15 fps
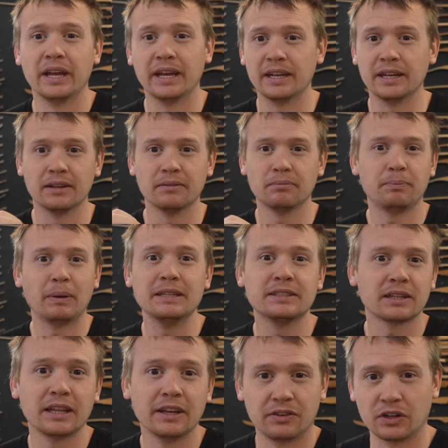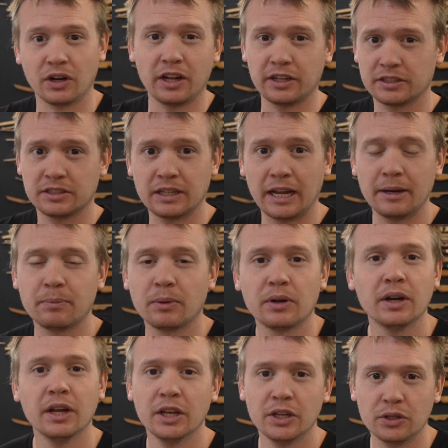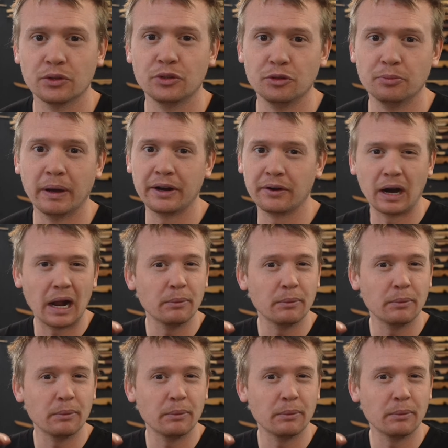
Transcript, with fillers: and basically if you're not a sniper you'll do better.